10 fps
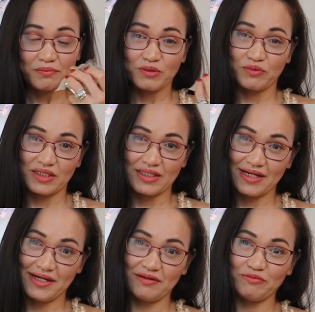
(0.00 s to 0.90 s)
But when
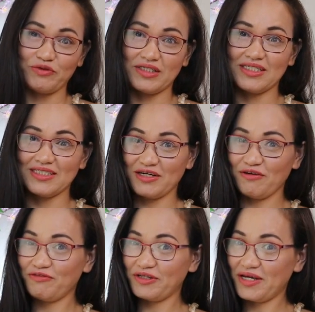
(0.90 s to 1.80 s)
help with his
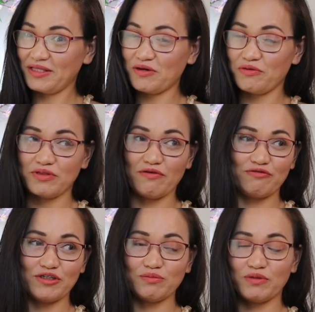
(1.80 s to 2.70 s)
girlfriend, I know. The
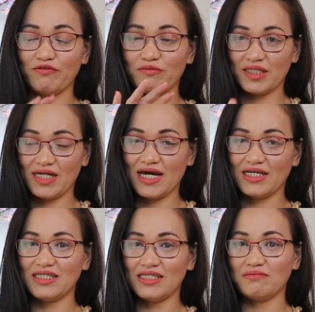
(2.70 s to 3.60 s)
first perfume that I
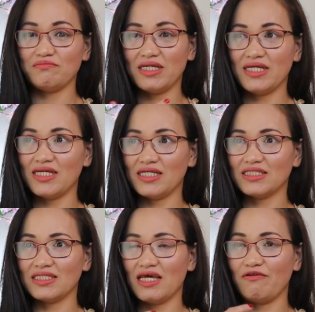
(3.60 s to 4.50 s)
had with me
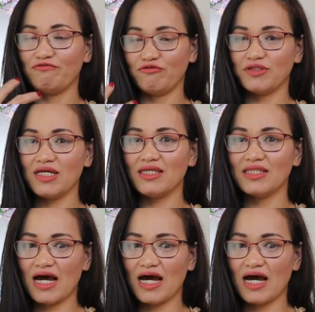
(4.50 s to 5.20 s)
is a fruity.